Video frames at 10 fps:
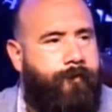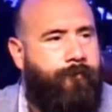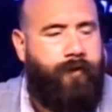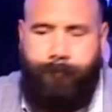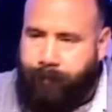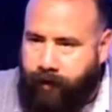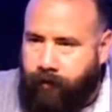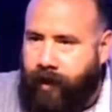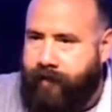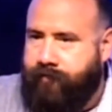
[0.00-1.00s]
well, it
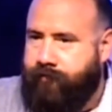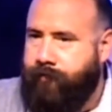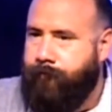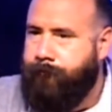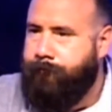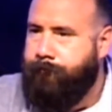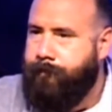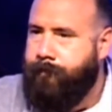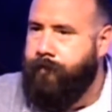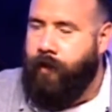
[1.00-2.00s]
paralyzes you.
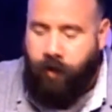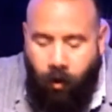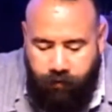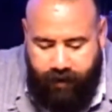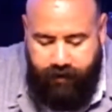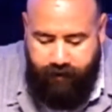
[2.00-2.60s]
You know that